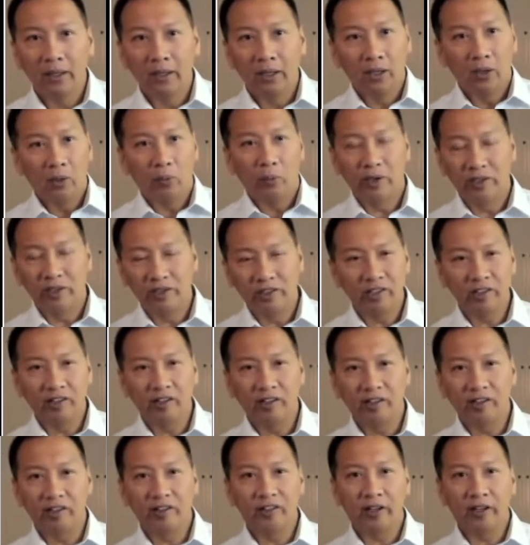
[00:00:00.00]
when Jesus
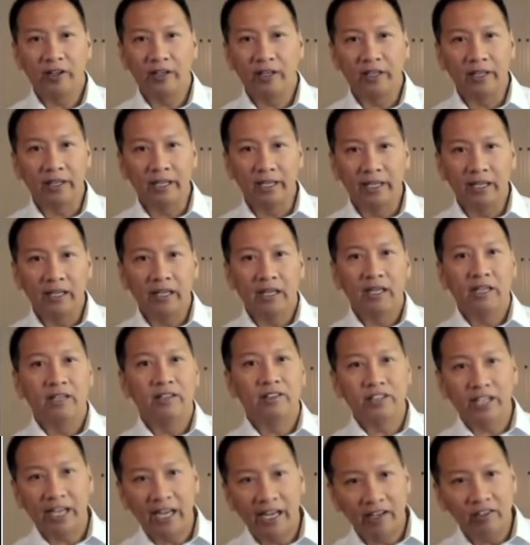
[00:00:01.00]
suddenly
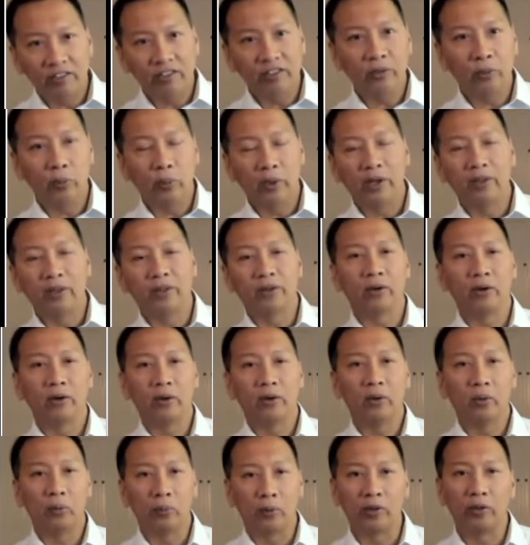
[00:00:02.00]
changed the weather
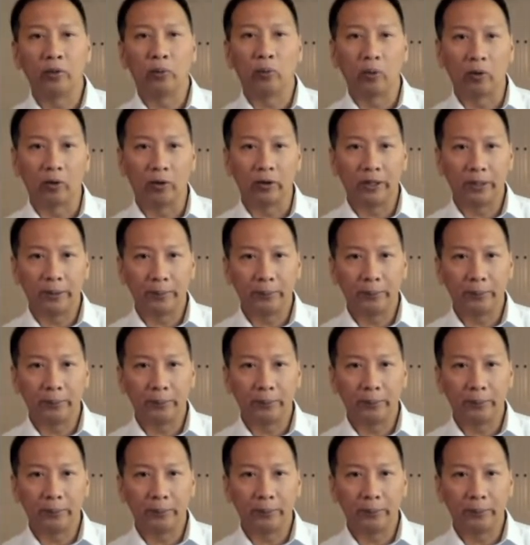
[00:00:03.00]
with a word.